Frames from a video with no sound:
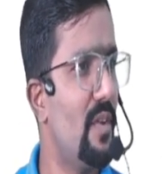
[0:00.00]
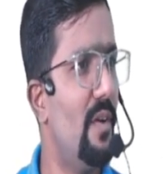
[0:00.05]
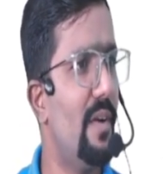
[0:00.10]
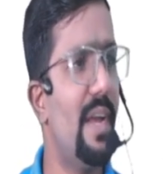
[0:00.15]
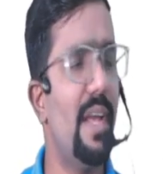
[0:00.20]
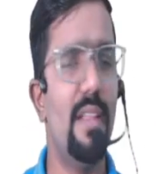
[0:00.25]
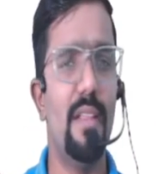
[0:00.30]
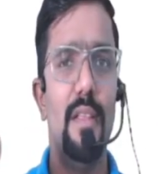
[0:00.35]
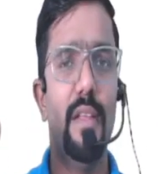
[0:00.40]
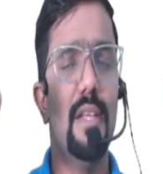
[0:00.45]

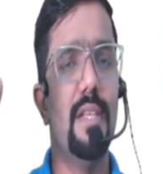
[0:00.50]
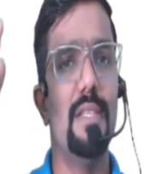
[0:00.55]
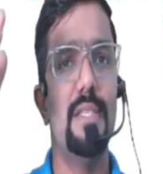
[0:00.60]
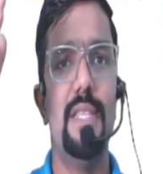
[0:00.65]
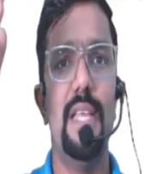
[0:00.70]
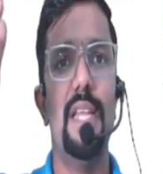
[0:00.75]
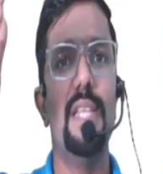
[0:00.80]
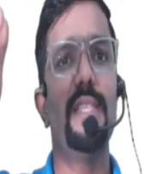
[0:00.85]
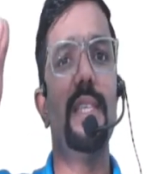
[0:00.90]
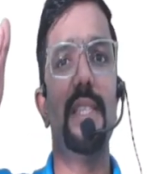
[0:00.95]
Okay.
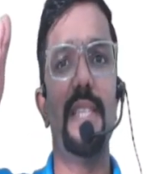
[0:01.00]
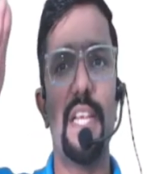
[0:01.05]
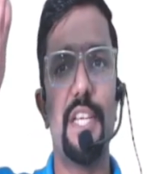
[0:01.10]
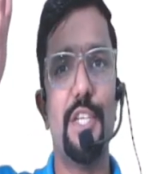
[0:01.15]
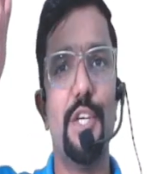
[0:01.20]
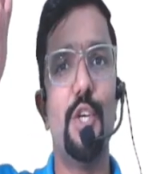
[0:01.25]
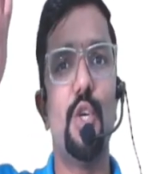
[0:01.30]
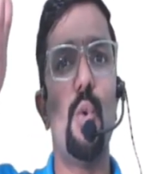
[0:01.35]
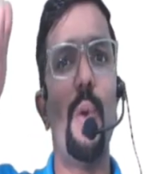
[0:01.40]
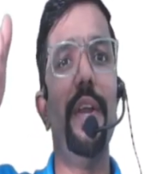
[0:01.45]
There is a
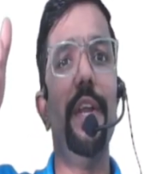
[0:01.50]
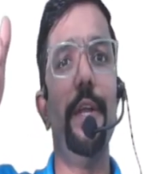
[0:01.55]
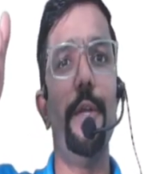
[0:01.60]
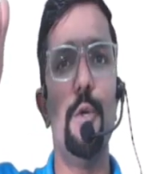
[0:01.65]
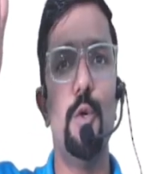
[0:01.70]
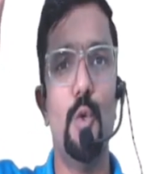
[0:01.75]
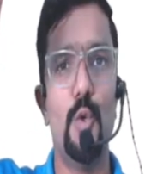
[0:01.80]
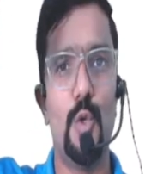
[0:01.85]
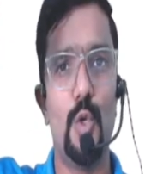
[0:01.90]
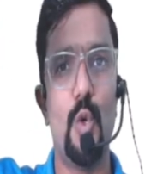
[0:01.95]
section
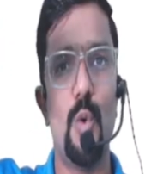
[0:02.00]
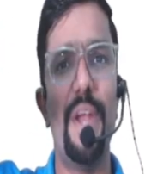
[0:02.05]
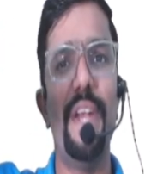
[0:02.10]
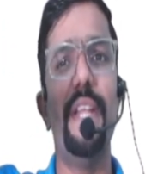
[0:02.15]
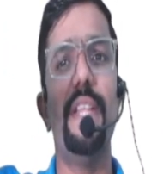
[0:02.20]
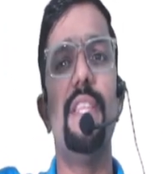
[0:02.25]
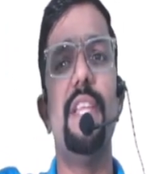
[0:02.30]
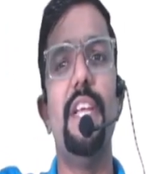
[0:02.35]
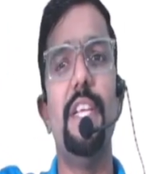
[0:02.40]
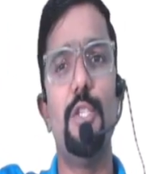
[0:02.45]
22,
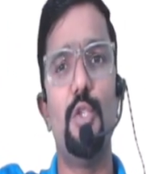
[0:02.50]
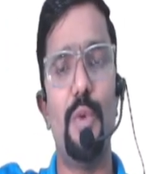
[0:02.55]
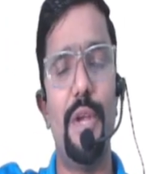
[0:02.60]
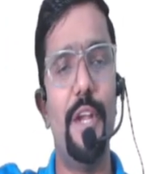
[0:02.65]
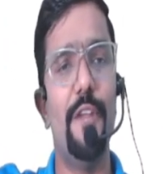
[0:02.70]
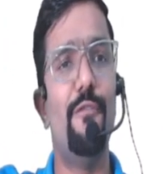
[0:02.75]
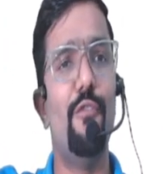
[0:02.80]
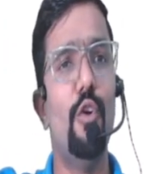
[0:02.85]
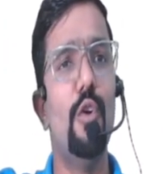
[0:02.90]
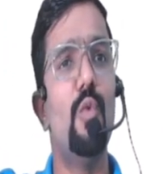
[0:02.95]
23,
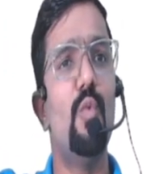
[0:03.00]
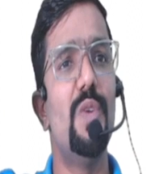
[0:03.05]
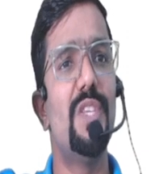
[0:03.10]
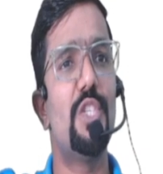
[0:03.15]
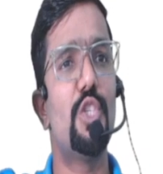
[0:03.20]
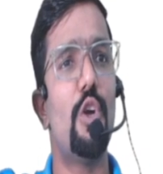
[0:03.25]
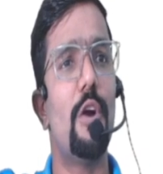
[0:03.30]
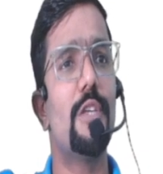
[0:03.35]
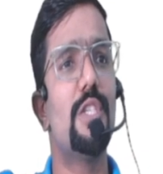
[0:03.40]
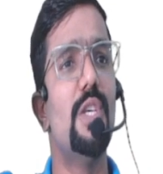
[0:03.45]
24,
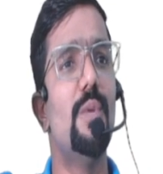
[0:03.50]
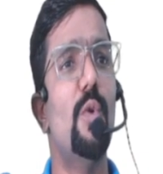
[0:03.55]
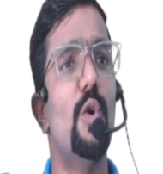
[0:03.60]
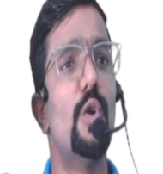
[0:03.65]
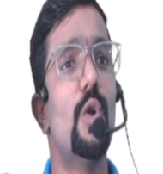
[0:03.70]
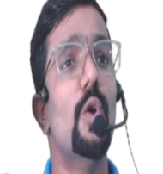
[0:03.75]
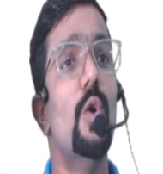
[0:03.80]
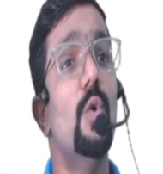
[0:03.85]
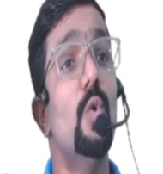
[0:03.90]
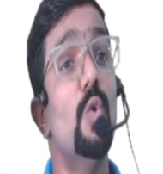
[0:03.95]
which talks
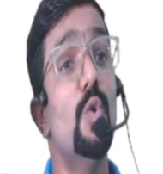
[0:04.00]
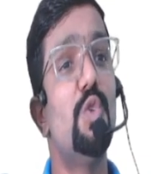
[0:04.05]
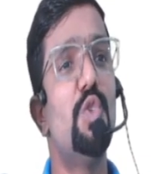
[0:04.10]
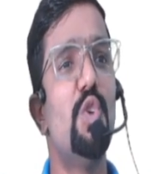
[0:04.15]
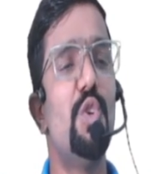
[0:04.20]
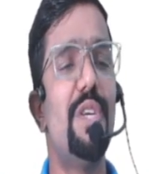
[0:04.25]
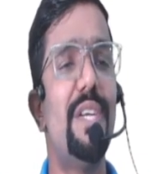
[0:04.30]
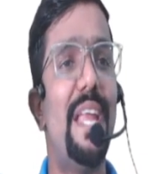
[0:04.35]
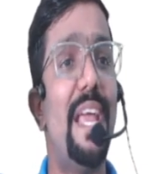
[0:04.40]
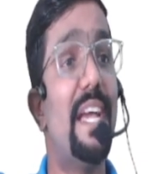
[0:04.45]
about who
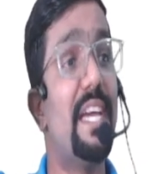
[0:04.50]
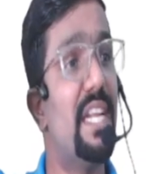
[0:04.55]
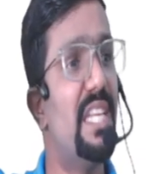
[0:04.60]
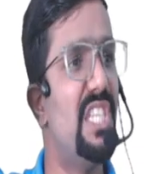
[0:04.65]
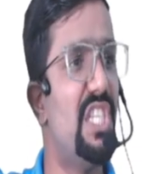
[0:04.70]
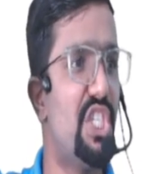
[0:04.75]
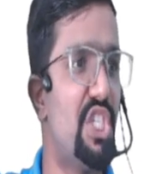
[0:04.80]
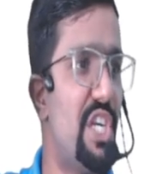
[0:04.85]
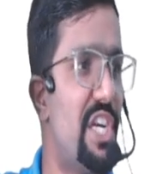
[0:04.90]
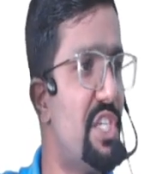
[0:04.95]
should take
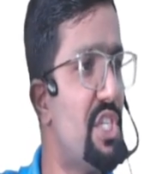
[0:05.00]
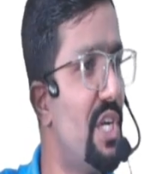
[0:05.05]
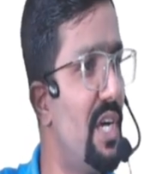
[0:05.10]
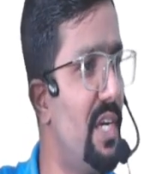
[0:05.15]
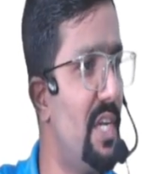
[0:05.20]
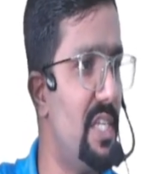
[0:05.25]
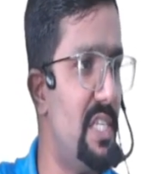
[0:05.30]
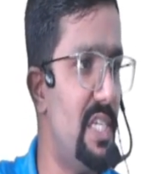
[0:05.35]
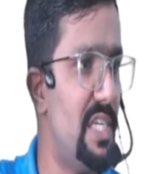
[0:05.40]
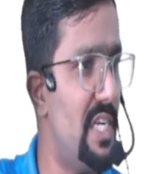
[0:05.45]
registration
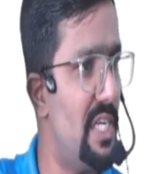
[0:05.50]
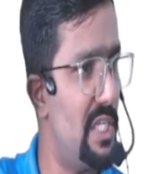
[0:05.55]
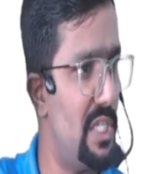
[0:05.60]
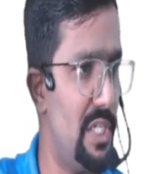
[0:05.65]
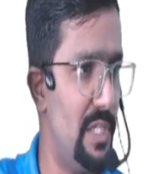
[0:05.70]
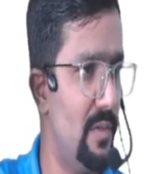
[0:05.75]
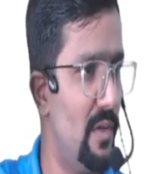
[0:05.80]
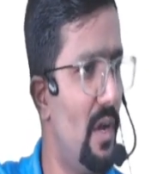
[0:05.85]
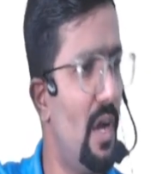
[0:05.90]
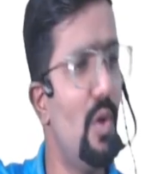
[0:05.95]
under
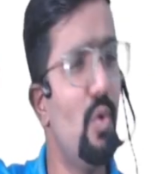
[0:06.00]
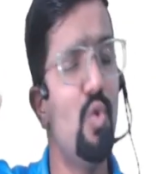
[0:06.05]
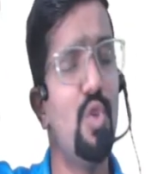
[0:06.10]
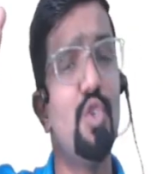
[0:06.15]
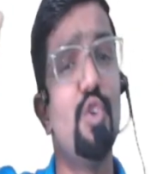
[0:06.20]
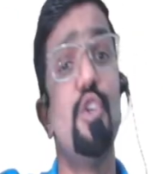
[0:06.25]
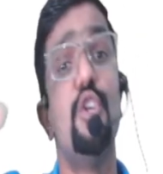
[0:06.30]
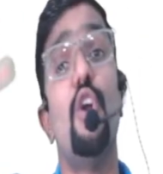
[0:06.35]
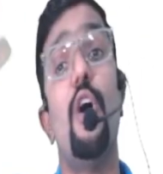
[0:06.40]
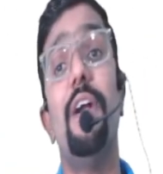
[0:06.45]
GST or who
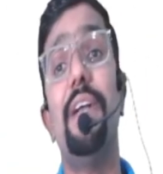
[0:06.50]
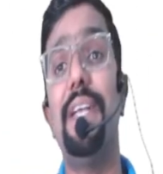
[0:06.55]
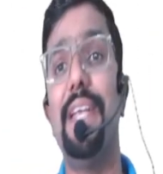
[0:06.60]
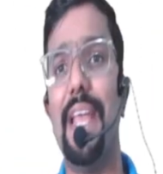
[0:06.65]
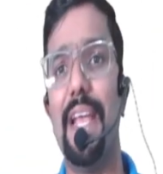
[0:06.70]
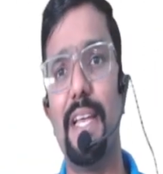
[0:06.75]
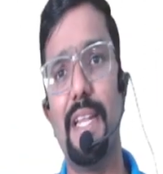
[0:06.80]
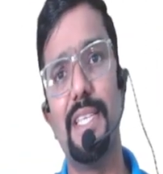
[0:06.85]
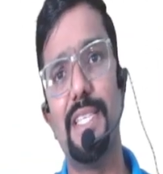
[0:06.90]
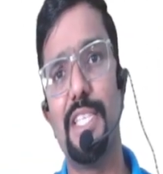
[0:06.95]
should not
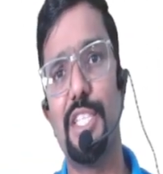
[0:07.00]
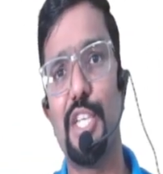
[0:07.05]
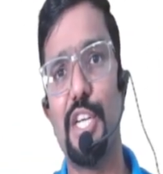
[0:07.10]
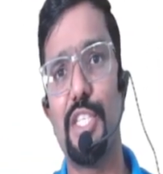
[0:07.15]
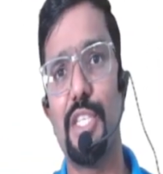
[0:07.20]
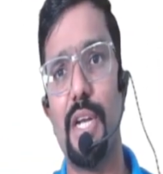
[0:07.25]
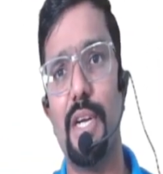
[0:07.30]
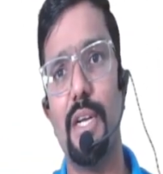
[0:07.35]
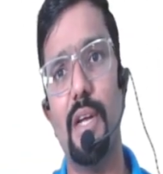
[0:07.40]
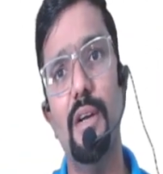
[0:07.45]
take
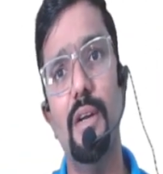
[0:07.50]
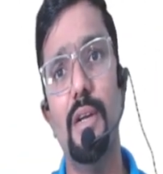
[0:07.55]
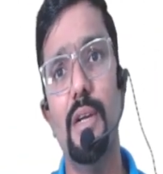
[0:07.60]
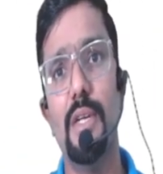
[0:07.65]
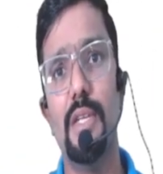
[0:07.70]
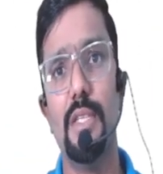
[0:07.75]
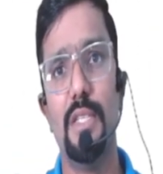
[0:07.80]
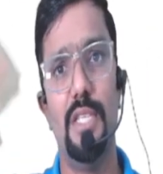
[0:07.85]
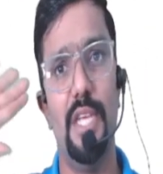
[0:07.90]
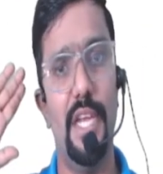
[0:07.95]
registration under
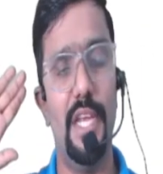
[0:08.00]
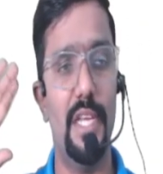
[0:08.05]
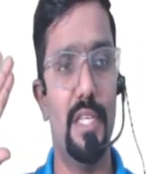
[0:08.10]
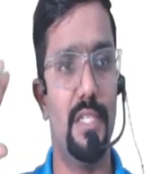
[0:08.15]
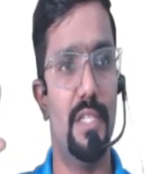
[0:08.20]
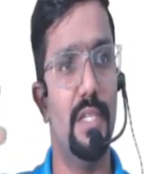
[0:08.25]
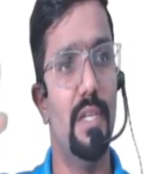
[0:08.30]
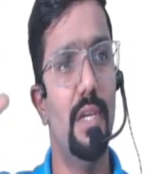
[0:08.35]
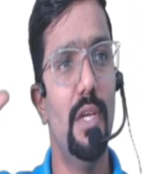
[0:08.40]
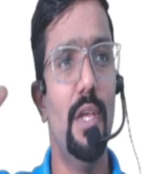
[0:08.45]

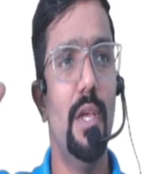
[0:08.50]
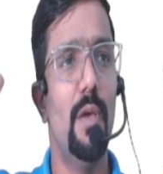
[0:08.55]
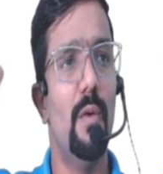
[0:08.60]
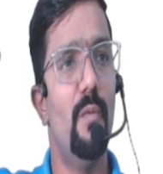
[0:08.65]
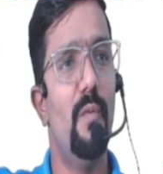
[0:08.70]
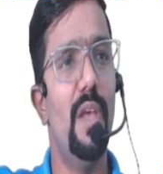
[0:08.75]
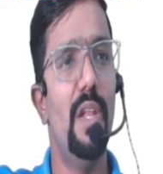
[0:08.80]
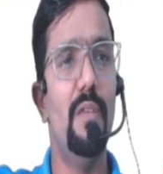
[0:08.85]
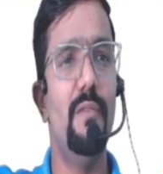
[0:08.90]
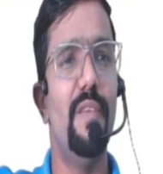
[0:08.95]
GST.
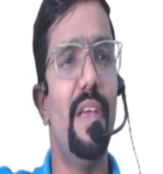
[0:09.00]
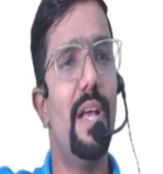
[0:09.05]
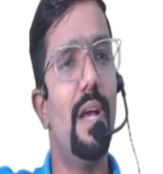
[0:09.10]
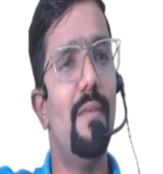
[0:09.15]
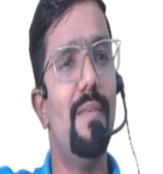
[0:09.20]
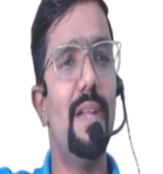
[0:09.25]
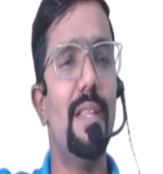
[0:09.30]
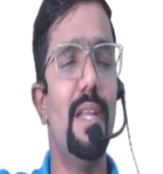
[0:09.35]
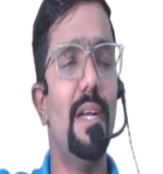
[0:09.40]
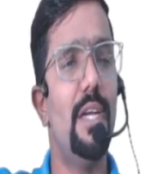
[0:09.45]
When we
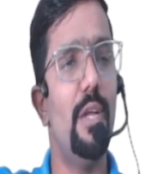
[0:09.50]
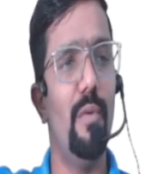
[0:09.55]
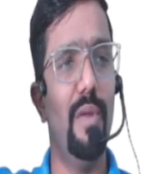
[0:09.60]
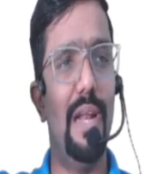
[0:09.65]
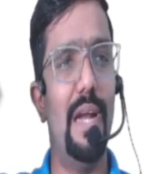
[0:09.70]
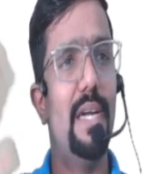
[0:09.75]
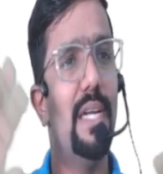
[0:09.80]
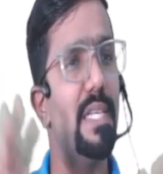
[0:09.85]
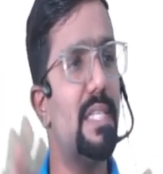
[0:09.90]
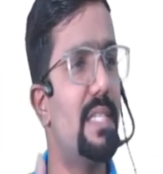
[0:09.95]
cover that, you
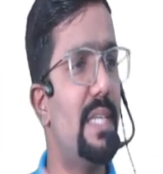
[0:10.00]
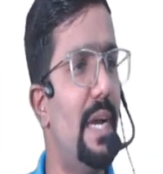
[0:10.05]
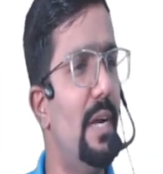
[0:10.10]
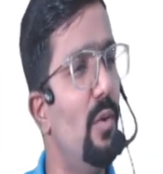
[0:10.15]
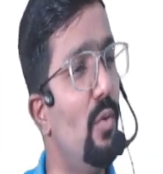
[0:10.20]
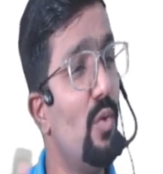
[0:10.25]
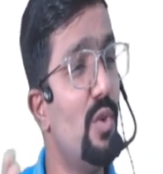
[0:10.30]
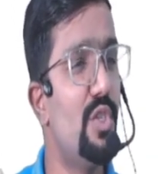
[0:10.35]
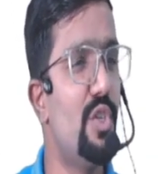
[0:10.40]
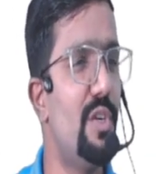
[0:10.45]
will
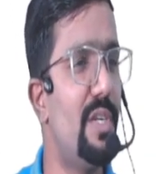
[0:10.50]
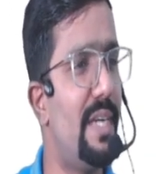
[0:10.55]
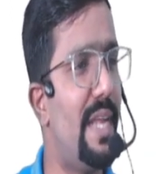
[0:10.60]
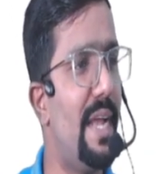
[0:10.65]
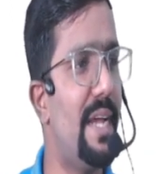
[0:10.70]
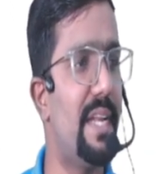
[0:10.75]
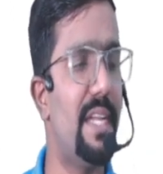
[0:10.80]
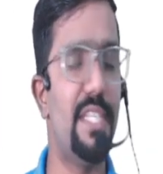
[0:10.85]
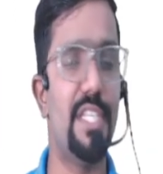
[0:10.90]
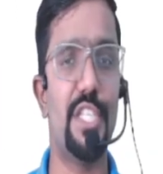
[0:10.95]
understand who should
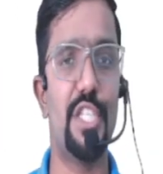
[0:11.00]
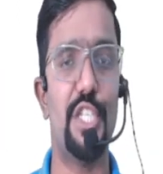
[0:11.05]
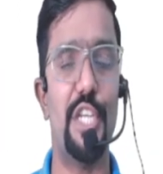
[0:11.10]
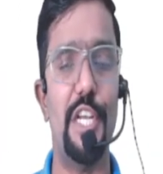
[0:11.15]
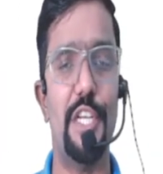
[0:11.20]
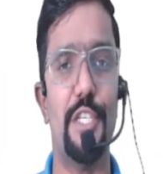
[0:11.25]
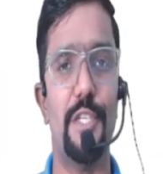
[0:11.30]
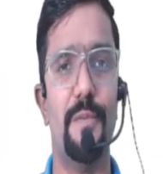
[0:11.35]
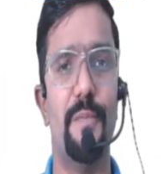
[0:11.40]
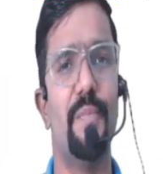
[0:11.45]
take
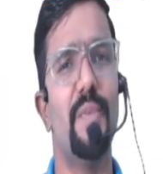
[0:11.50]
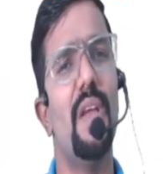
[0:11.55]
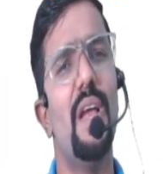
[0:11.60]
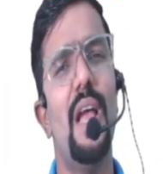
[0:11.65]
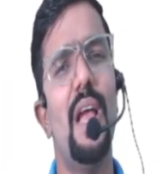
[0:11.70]
registration.